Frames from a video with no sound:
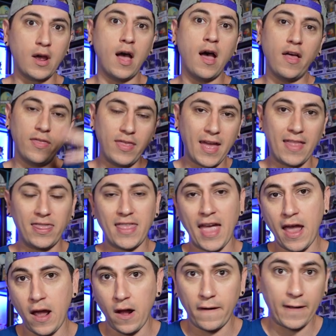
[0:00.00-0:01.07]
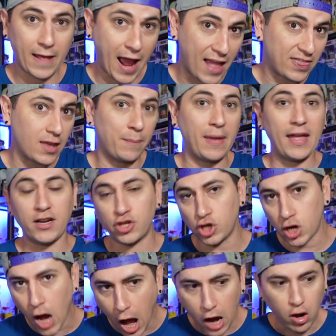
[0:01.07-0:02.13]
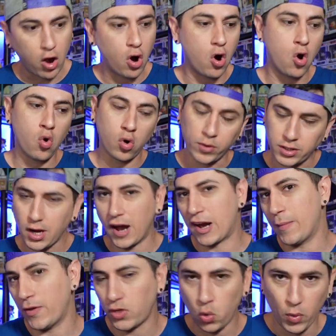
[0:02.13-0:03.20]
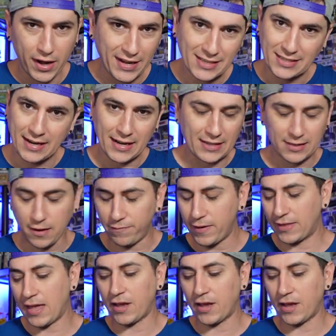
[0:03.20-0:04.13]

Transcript: uh, that they got got them in Chicago or was talking about the Windy City, stuff like